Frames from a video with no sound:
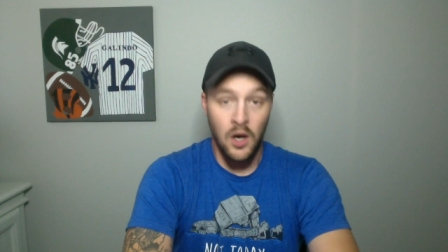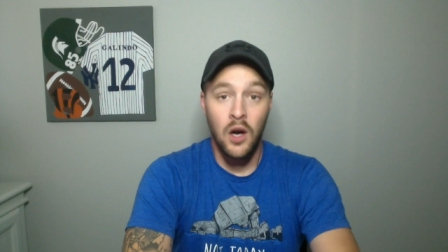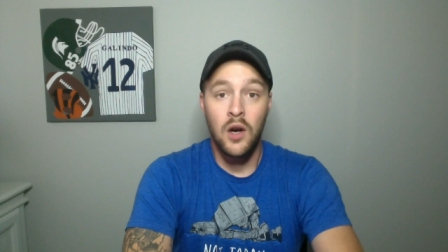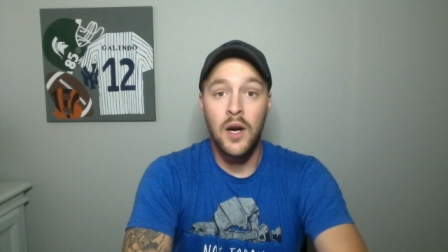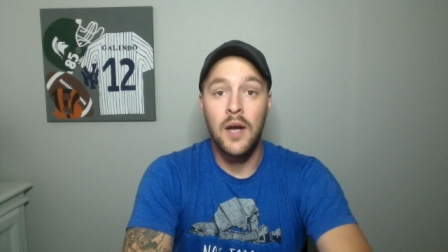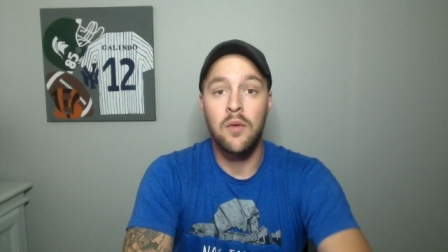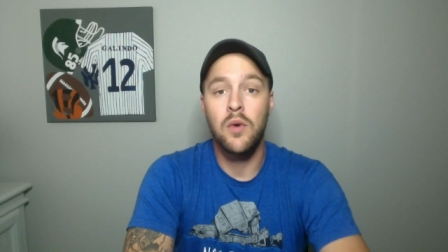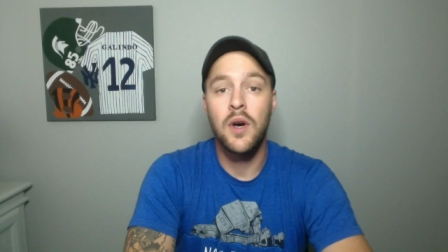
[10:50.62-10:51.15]
All
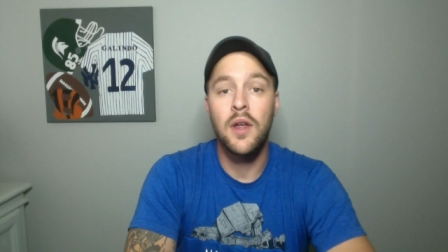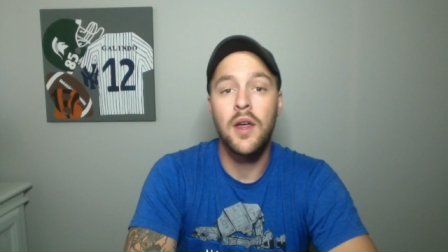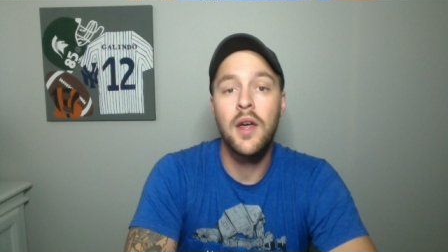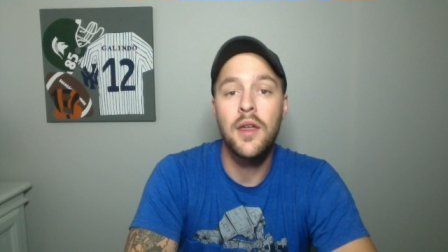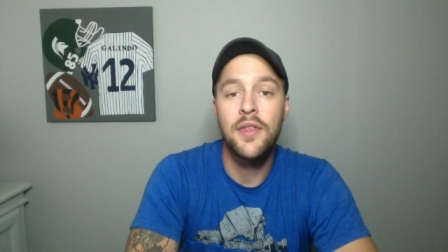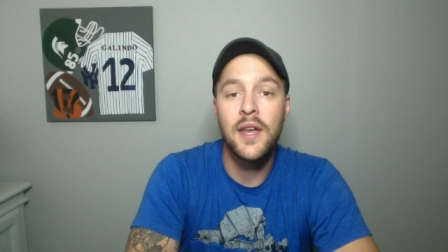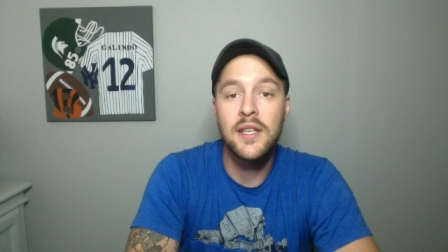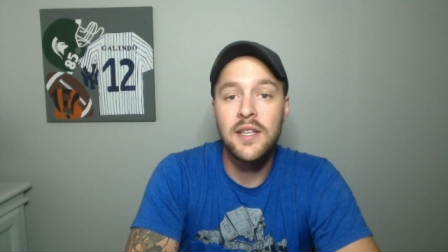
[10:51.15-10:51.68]
right, well,
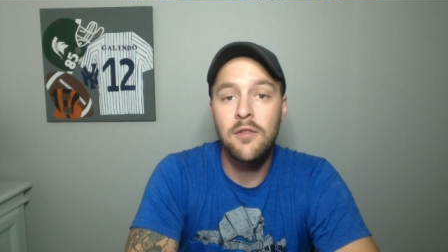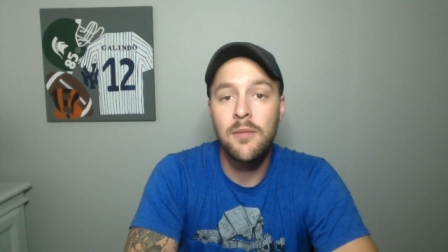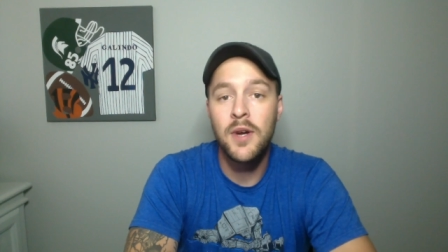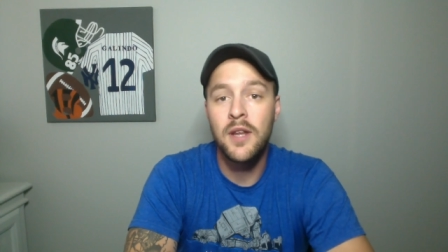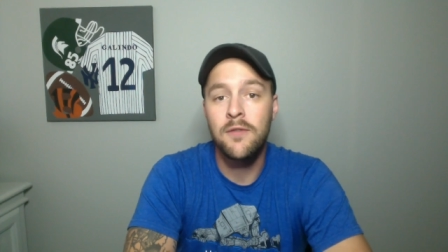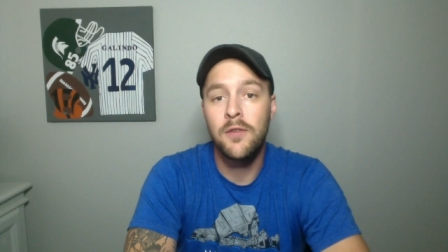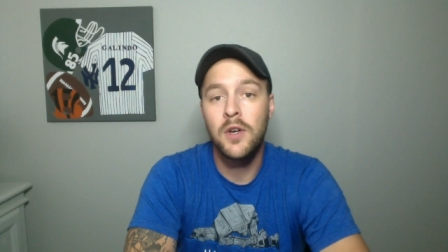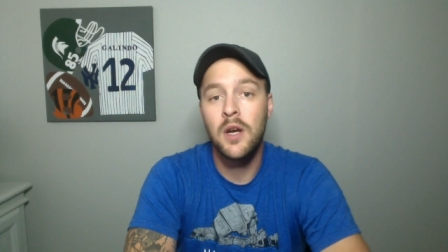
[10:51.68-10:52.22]
thanks
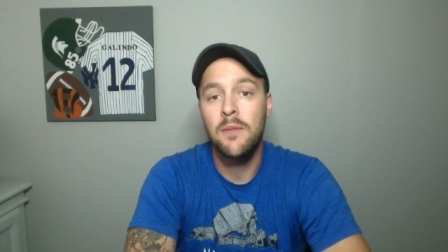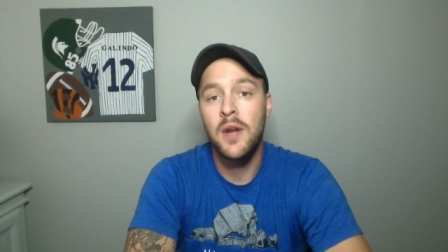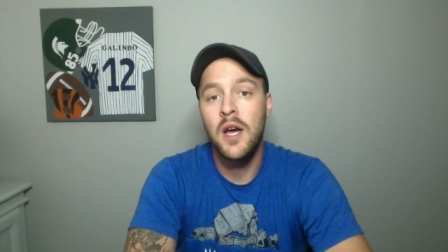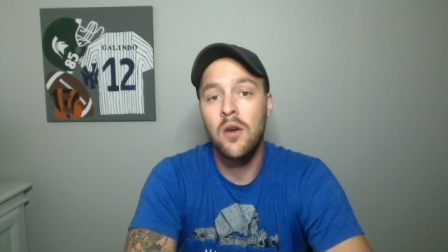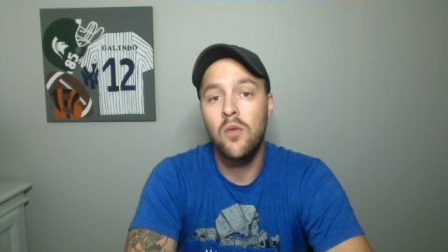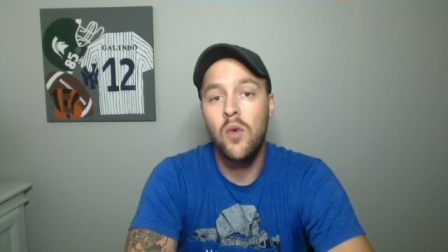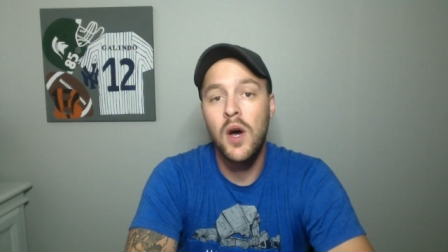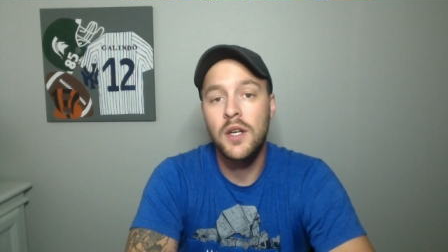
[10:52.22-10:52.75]
everybody for coming
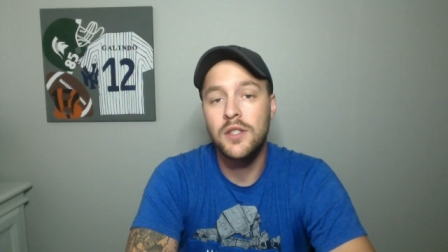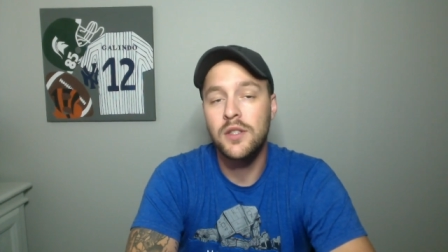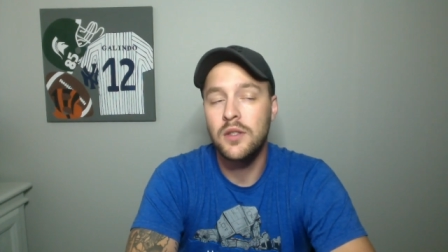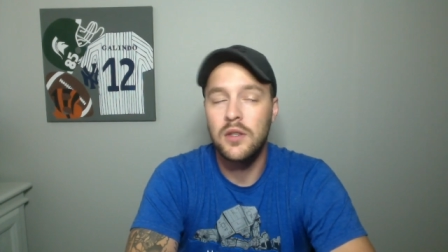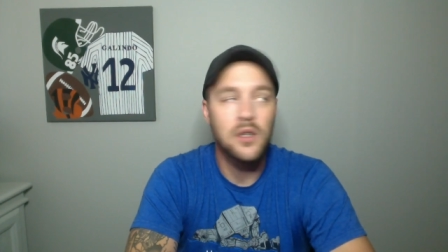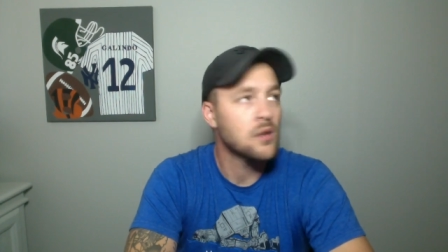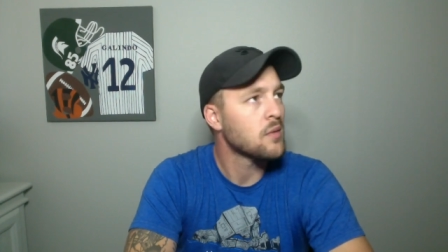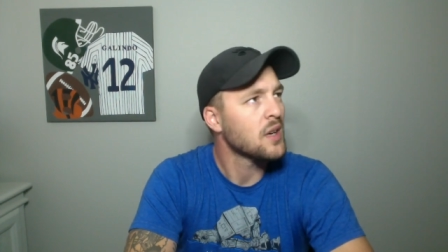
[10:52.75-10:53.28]
out and
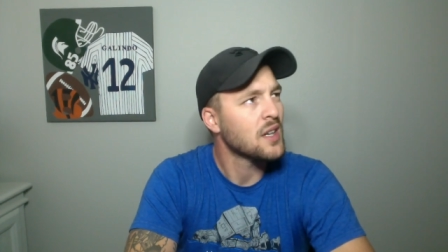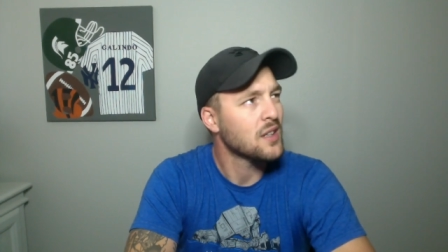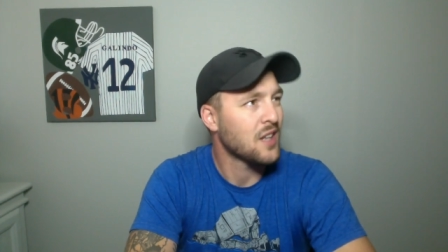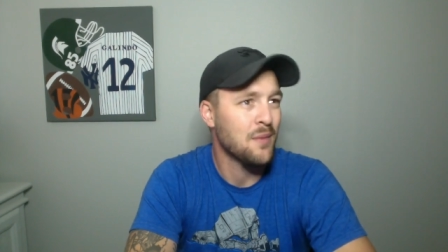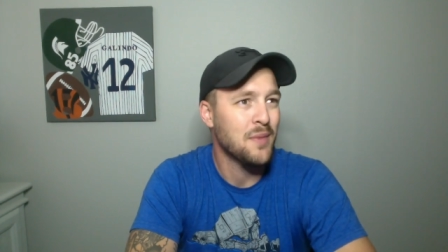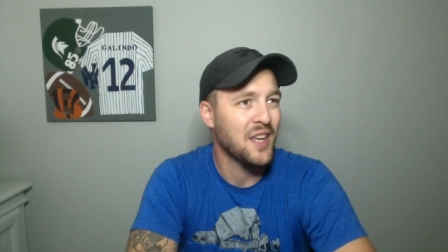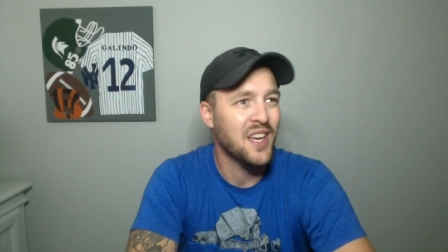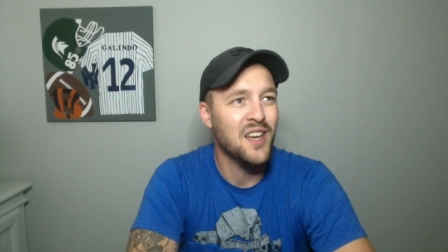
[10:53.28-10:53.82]
watching. No,
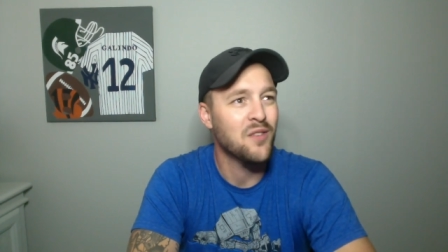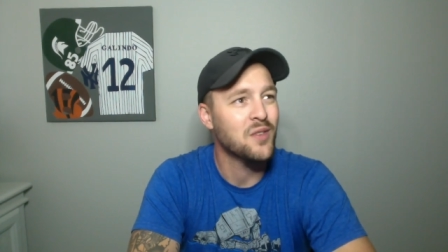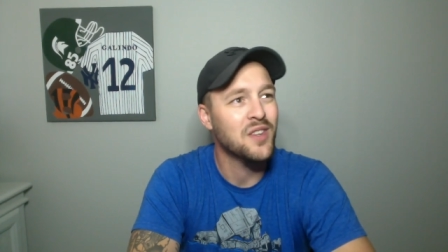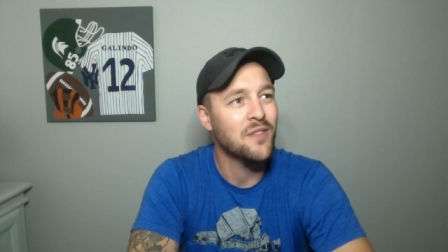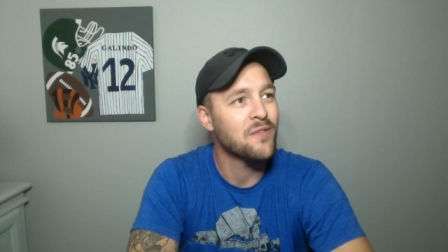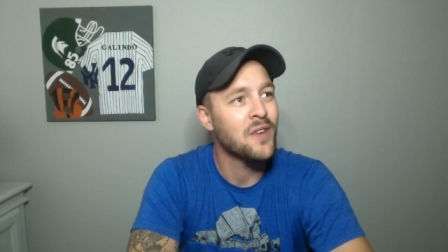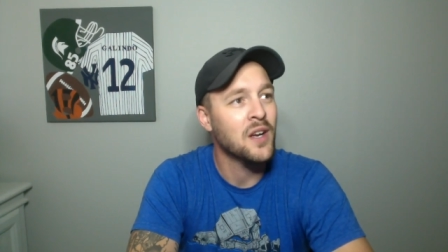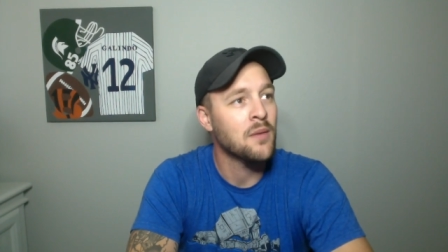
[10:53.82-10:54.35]
coming out. What
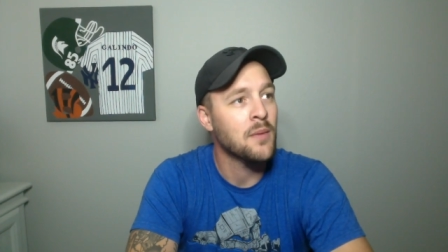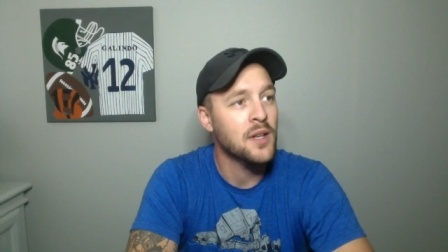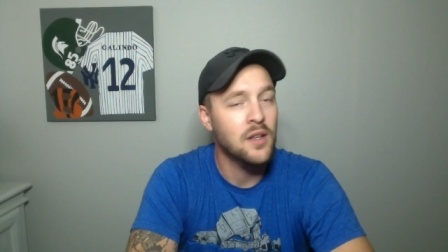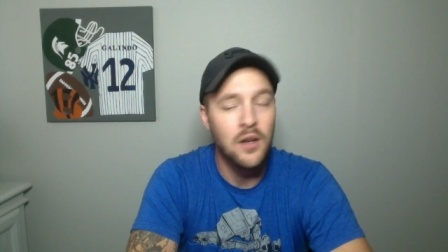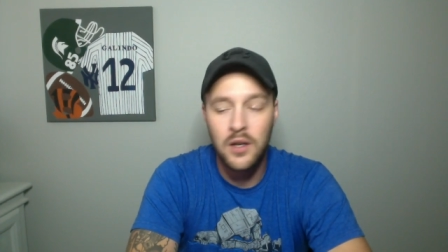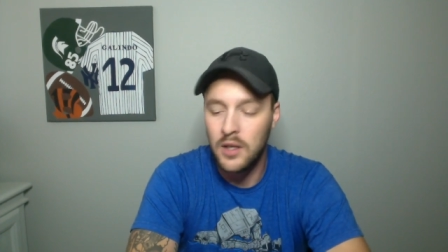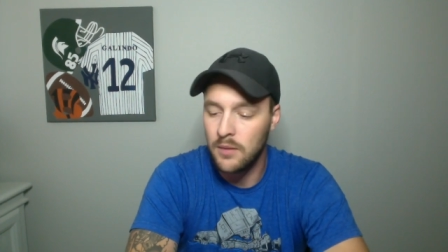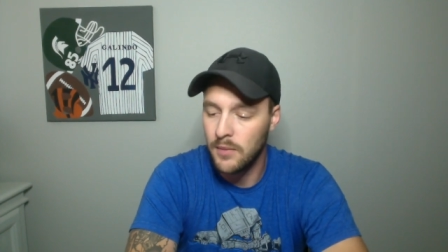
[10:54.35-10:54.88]
the
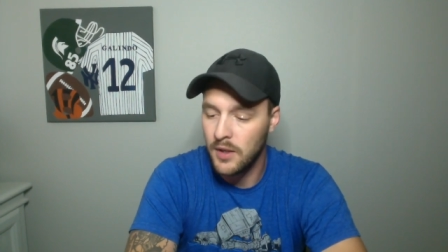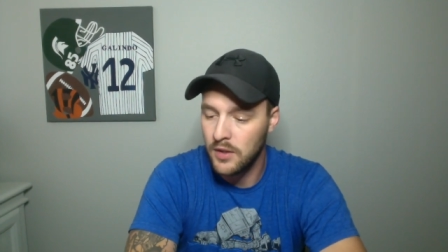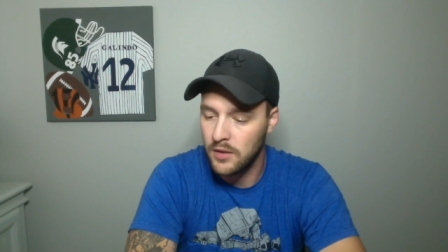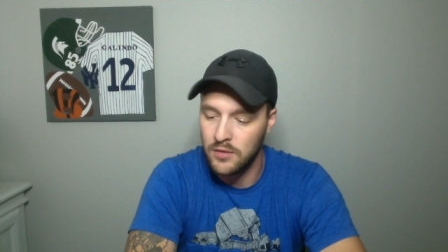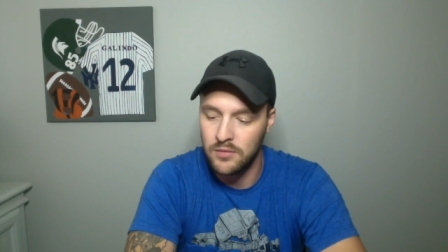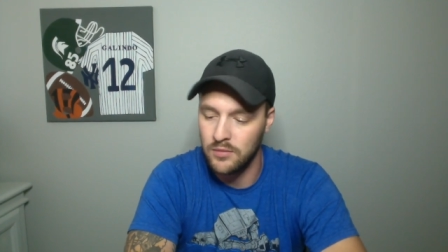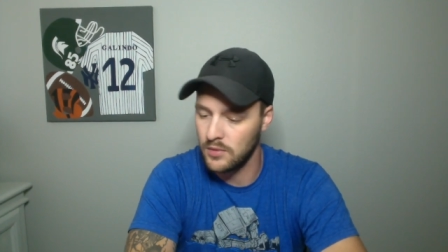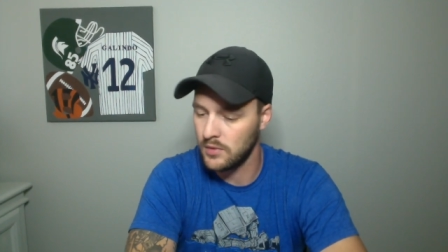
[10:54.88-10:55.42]

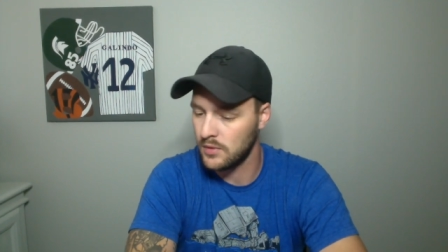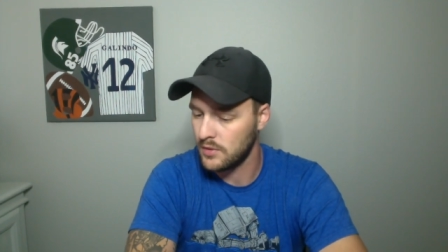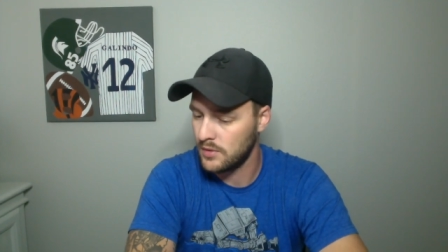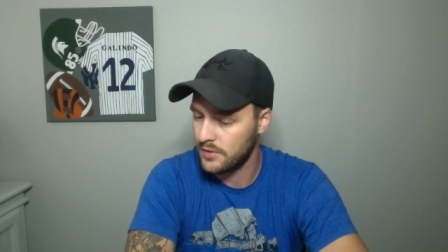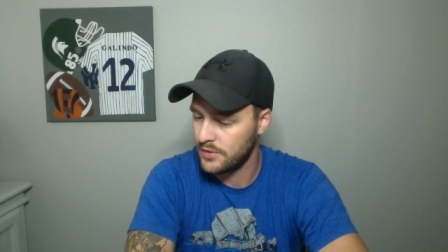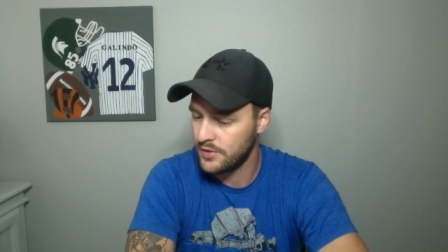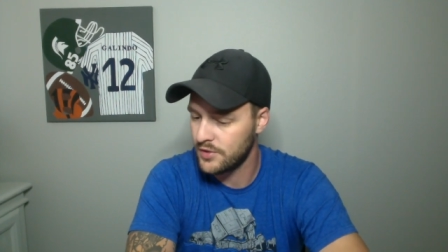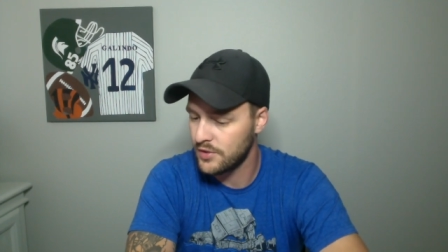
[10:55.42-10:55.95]

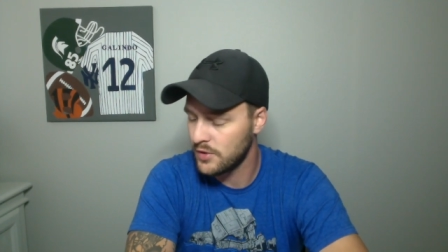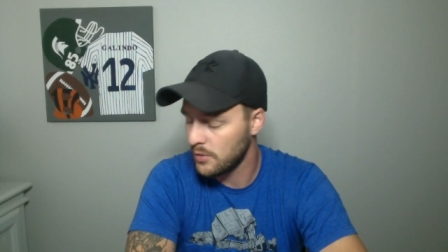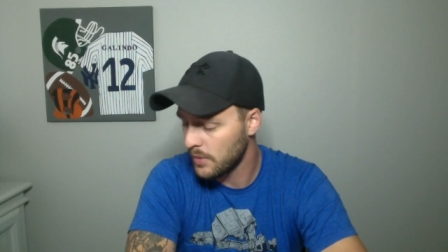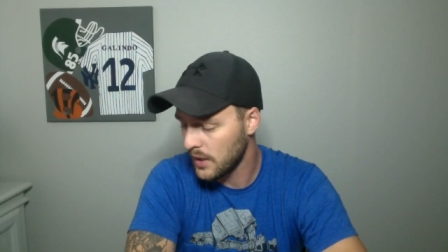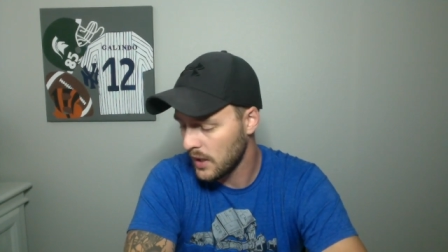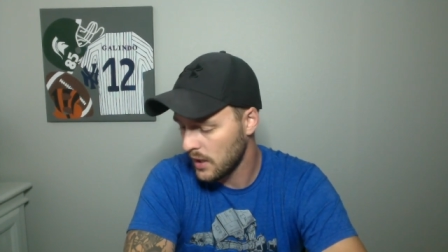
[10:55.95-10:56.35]
fuck? Stupid